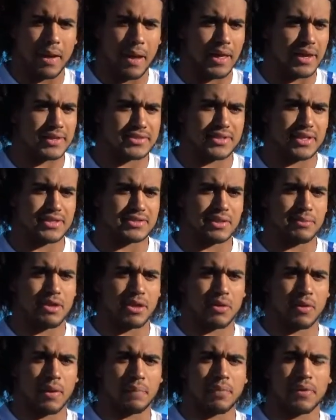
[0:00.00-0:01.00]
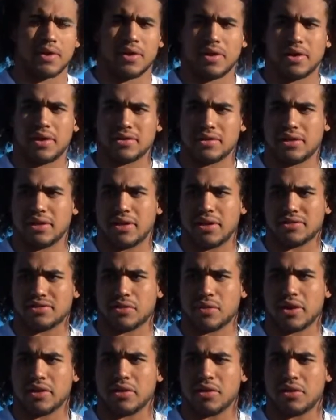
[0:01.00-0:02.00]
like I say, he's going to be a great player, and he's a
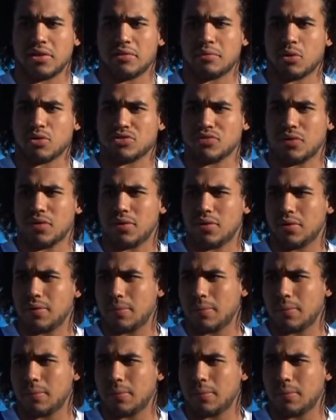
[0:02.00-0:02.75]
great learner, most of all.